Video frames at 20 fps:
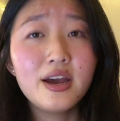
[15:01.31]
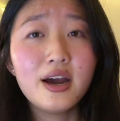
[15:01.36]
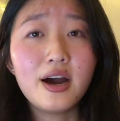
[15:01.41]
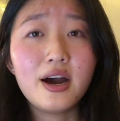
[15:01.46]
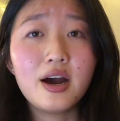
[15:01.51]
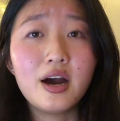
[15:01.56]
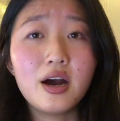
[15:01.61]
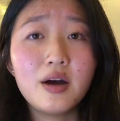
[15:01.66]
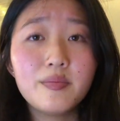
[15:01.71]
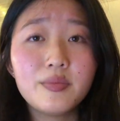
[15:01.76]

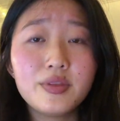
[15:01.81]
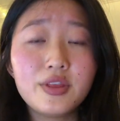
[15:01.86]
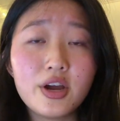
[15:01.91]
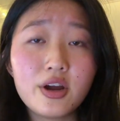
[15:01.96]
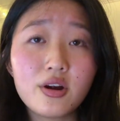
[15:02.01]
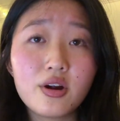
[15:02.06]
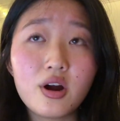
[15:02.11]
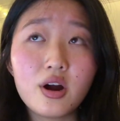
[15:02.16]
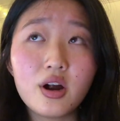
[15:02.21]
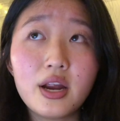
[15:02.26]
Um,
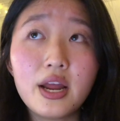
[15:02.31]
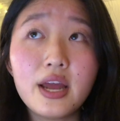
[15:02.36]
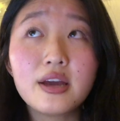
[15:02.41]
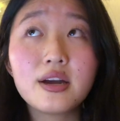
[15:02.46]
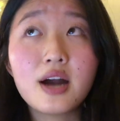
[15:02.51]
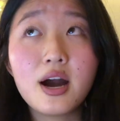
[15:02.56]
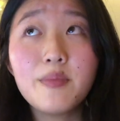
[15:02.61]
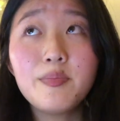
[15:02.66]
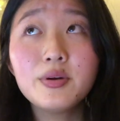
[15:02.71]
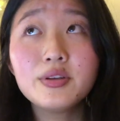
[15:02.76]
there a
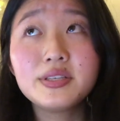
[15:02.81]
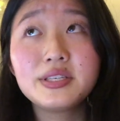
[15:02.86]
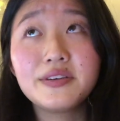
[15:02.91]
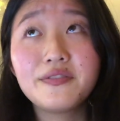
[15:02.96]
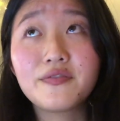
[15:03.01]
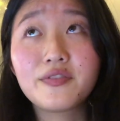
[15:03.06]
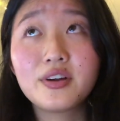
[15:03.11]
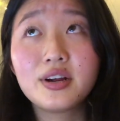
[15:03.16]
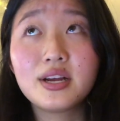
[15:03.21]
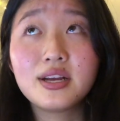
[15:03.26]
couple
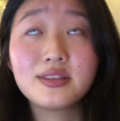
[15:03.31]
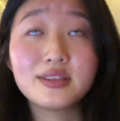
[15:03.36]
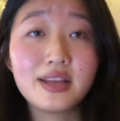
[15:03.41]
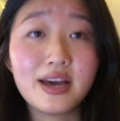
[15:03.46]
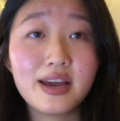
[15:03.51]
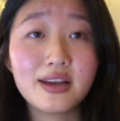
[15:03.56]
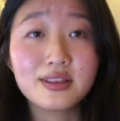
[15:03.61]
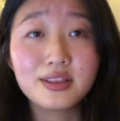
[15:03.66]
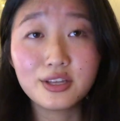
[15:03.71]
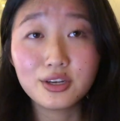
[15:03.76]
different
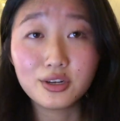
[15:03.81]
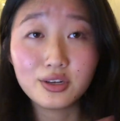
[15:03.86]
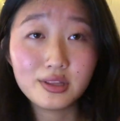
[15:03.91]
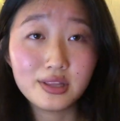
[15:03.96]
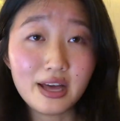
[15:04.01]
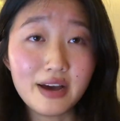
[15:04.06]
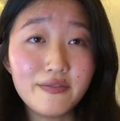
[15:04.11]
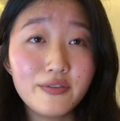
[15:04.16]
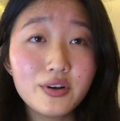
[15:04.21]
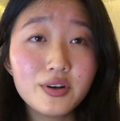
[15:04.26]
like little
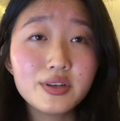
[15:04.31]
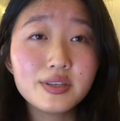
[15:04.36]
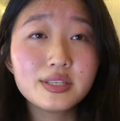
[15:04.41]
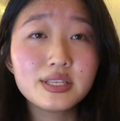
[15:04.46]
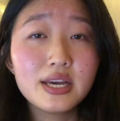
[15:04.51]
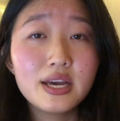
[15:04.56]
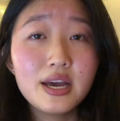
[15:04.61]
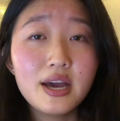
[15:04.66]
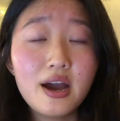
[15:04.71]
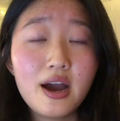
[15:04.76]
levels.
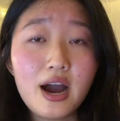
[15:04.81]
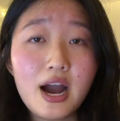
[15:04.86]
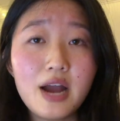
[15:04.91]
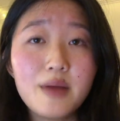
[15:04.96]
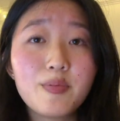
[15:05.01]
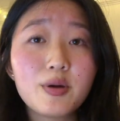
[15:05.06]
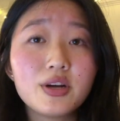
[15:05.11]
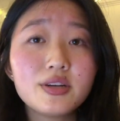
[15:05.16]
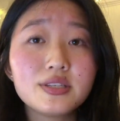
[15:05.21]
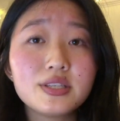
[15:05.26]
I
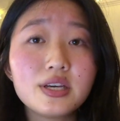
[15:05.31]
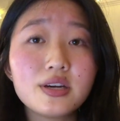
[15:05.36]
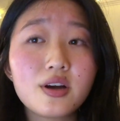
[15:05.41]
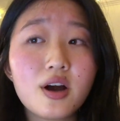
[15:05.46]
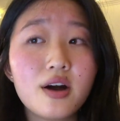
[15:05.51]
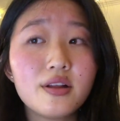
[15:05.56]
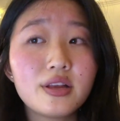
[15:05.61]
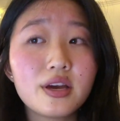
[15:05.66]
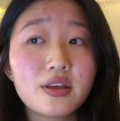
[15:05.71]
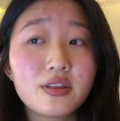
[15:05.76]
personally
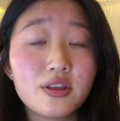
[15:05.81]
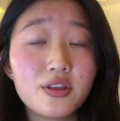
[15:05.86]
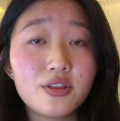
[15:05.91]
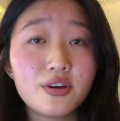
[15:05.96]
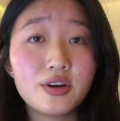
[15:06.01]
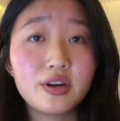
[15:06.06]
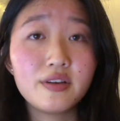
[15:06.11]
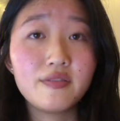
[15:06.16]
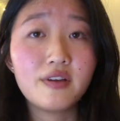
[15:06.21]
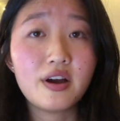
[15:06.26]
got like the
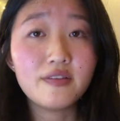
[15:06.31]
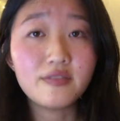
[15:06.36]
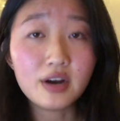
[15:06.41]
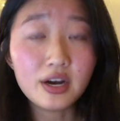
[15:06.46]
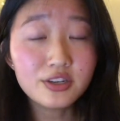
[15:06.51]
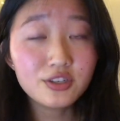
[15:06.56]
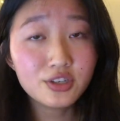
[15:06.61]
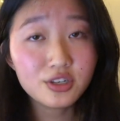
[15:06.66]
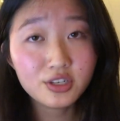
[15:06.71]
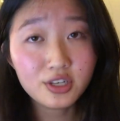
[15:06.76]

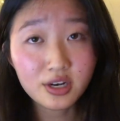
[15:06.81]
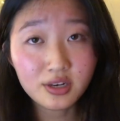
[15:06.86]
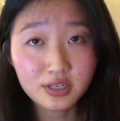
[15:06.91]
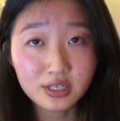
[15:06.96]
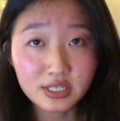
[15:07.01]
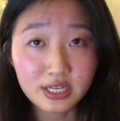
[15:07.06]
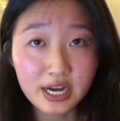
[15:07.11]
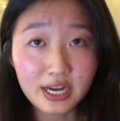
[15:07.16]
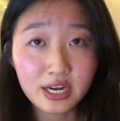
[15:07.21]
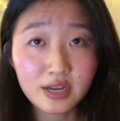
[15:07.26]

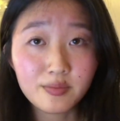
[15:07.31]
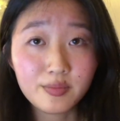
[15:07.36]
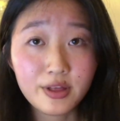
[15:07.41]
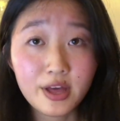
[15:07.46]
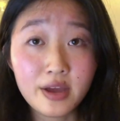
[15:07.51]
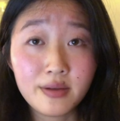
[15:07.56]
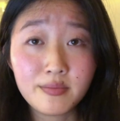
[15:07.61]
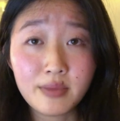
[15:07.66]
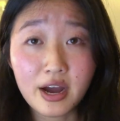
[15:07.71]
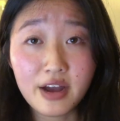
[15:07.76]
$3,500 dining
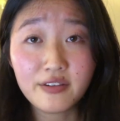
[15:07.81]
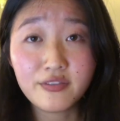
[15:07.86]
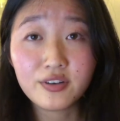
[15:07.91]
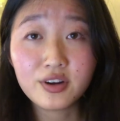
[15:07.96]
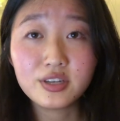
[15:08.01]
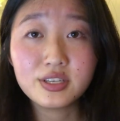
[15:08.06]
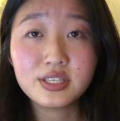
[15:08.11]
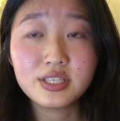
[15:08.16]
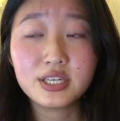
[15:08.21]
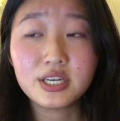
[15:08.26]
plan my
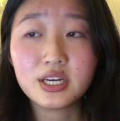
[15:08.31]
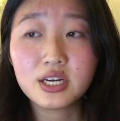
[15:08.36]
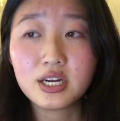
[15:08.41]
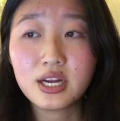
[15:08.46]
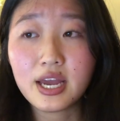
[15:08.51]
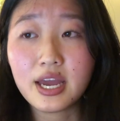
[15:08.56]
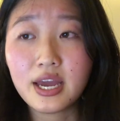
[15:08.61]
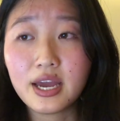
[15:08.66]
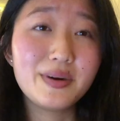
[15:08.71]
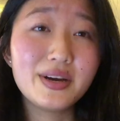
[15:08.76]
first year,
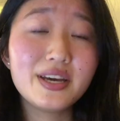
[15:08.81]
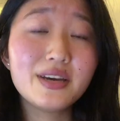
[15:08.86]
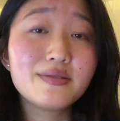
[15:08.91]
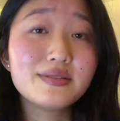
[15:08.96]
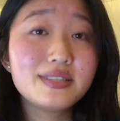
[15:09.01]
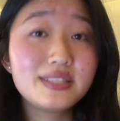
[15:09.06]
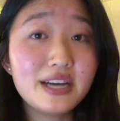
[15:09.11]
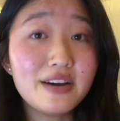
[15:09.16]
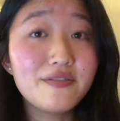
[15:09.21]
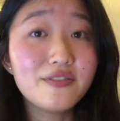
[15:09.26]
and, but it was
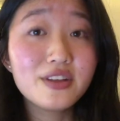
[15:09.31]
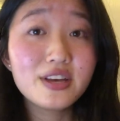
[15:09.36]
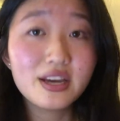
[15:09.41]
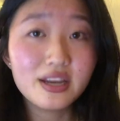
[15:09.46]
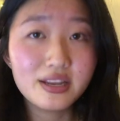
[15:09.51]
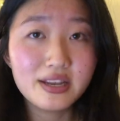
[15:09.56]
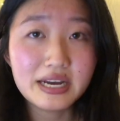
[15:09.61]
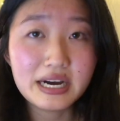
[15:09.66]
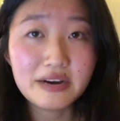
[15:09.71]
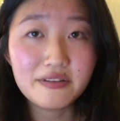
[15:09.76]
definitely
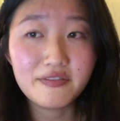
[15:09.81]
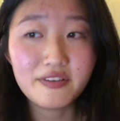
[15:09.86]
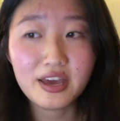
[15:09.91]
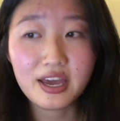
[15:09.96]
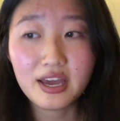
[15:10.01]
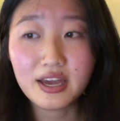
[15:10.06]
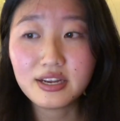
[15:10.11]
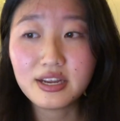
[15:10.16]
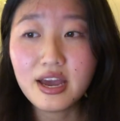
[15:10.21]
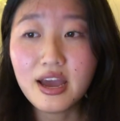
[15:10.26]
enough
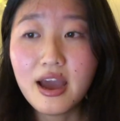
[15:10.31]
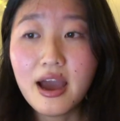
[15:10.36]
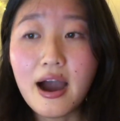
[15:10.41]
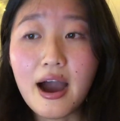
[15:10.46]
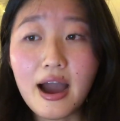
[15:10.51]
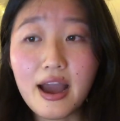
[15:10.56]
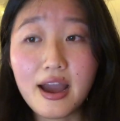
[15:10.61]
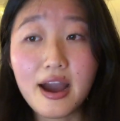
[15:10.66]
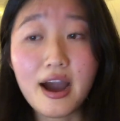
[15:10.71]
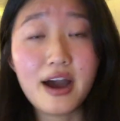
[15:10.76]
and
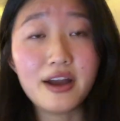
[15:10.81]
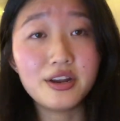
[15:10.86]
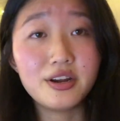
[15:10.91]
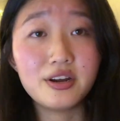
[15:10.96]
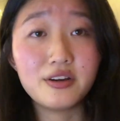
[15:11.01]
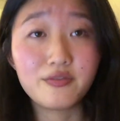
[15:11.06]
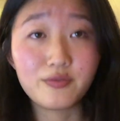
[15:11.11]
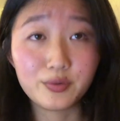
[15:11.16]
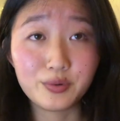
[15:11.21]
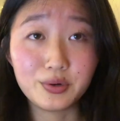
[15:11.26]
I had
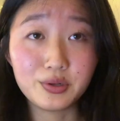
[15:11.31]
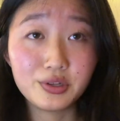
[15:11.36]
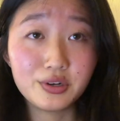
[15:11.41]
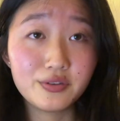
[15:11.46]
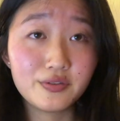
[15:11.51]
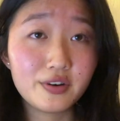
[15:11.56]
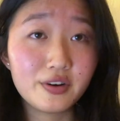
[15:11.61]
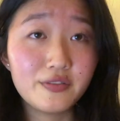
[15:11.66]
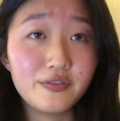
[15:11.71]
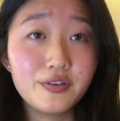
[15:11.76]
enough
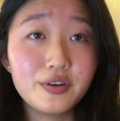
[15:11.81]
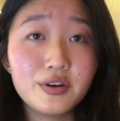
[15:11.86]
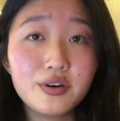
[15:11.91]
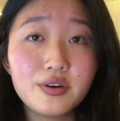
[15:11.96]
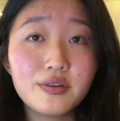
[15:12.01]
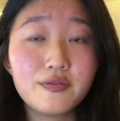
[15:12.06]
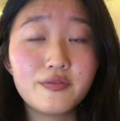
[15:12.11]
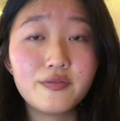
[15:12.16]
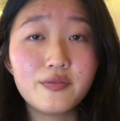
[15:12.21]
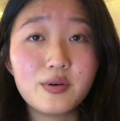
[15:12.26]
rollover
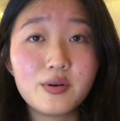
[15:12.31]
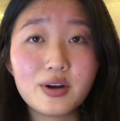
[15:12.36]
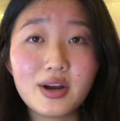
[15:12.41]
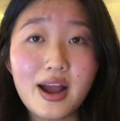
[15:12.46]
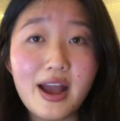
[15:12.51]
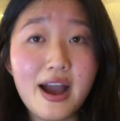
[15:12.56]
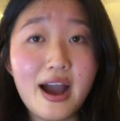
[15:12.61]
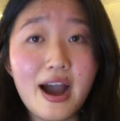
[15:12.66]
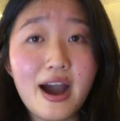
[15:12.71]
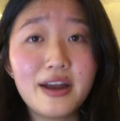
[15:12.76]
food, or I
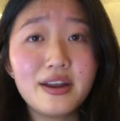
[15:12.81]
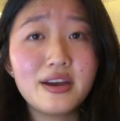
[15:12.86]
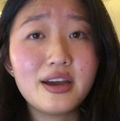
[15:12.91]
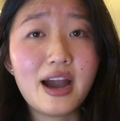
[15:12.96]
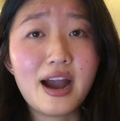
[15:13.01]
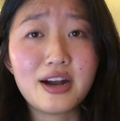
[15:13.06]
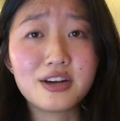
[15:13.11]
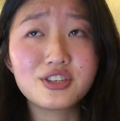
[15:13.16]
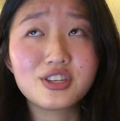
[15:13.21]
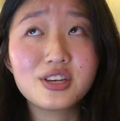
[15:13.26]
had
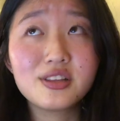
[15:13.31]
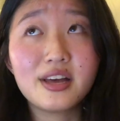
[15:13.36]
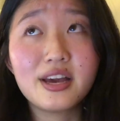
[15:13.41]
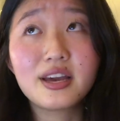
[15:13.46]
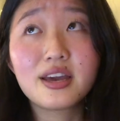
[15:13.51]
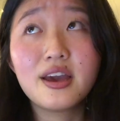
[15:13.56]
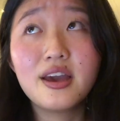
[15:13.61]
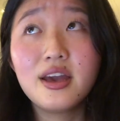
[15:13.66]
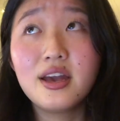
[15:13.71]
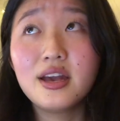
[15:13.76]
actually like
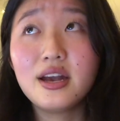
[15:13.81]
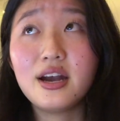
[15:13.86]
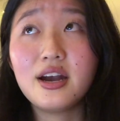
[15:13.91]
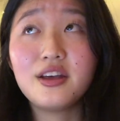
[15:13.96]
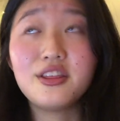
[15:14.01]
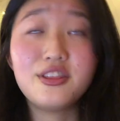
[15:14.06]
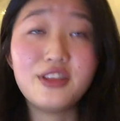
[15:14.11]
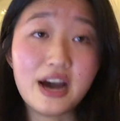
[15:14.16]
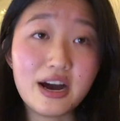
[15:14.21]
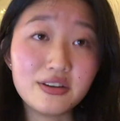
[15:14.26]
a
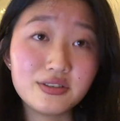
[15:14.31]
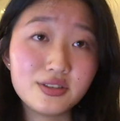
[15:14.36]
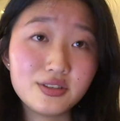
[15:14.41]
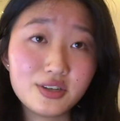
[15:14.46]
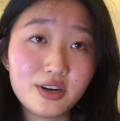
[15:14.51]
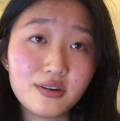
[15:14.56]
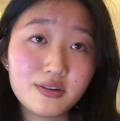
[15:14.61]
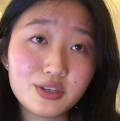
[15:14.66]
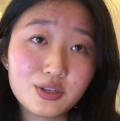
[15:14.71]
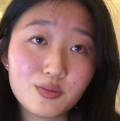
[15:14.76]

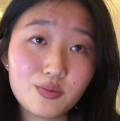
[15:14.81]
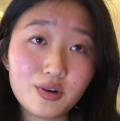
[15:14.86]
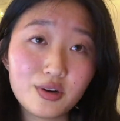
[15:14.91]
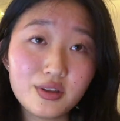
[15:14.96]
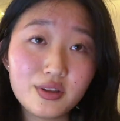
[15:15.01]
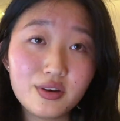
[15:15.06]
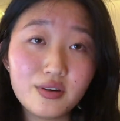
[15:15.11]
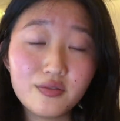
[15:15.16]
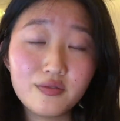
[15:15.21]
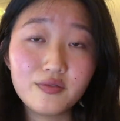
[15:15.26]
$1,000
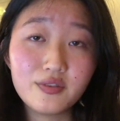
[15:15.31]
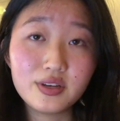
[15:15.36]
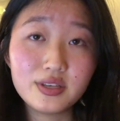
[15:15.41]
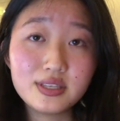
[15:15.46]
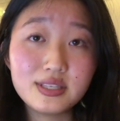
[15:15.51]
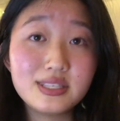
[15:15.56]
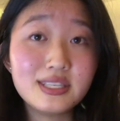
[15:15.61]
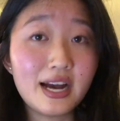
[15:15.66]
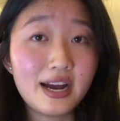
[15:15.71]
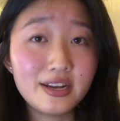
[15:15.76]
worth of
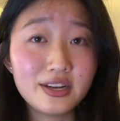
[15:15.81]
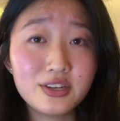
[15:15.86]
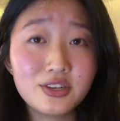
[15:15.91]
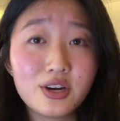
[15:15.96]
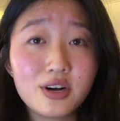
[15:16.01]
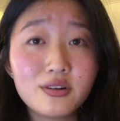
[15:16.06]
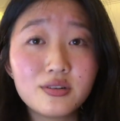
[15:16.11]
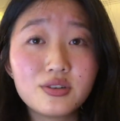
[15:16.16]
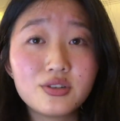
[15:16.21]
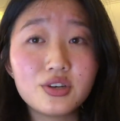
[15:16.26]
dining
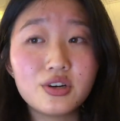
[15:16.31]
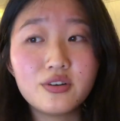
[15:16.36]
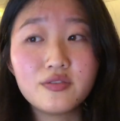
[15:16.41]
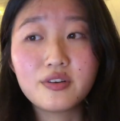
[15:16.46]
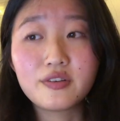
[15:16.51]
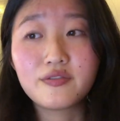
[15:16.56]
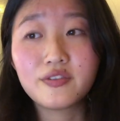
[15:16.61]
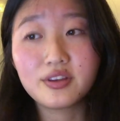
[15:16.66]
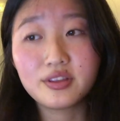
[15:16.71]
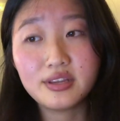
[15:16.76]
dollars over
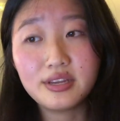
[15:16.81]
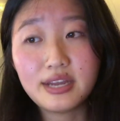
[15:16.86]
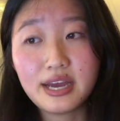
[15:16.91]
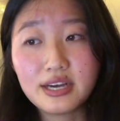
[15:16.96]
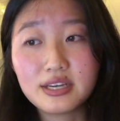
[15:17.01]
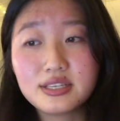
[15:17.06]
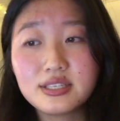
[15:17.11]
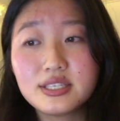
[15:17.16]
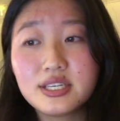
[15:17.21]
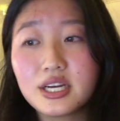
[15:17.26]
for the
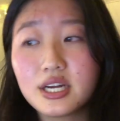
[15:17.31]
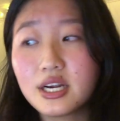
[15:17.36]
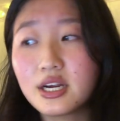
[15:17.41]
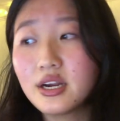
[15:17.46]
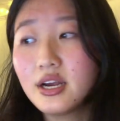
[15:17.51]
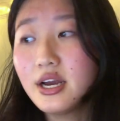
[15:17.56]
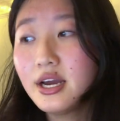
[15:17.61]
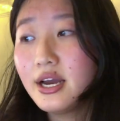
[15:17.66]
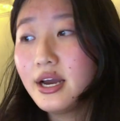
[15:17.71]
next year.